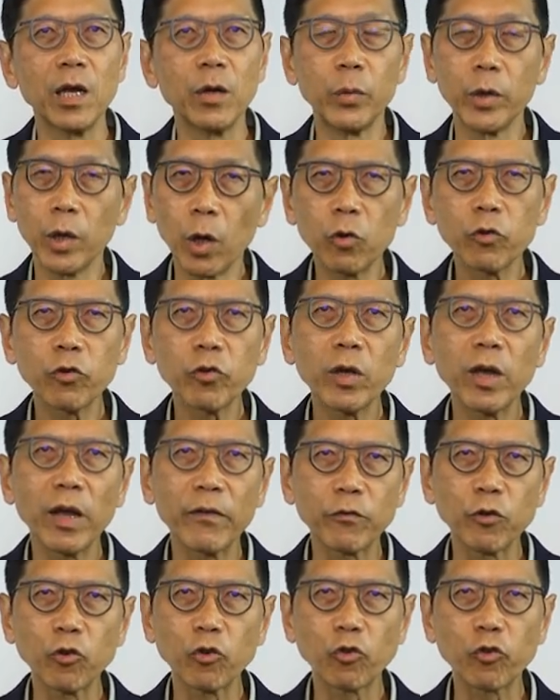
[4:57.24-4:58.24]
We also
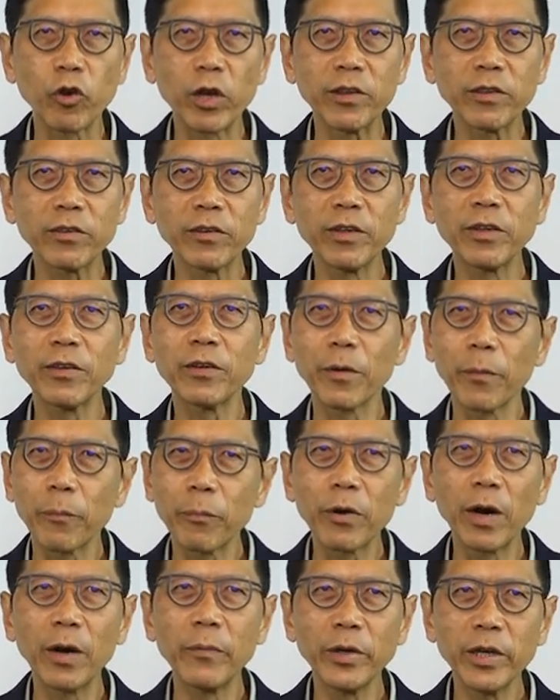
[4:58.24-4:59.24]
have to strengthen
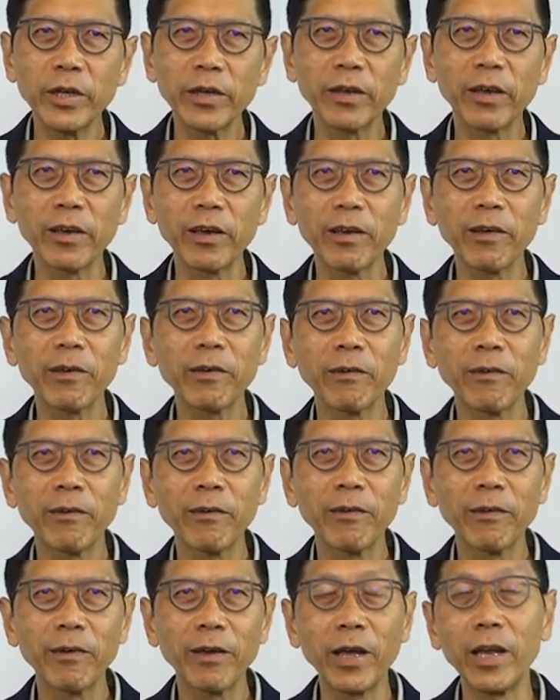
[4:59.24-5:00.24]
primary care
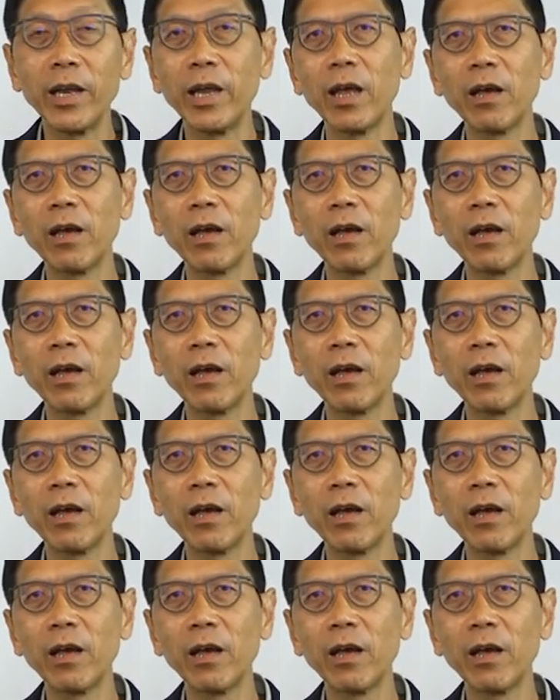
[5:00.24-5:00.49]
and